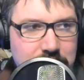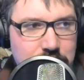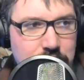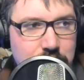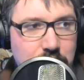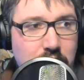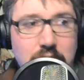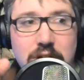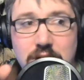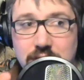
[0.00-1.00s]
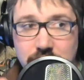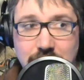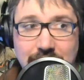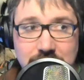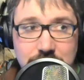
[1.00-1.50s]
that you are
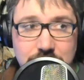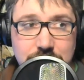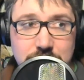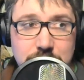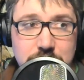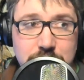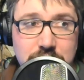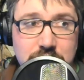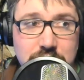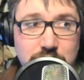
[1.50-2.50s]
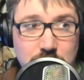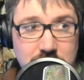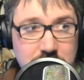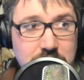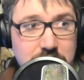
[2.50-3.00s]
interacting with for yeah. the most part on
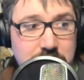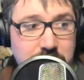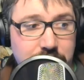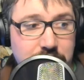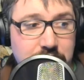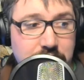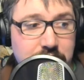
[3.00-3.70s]
Twitter and yeah, everything.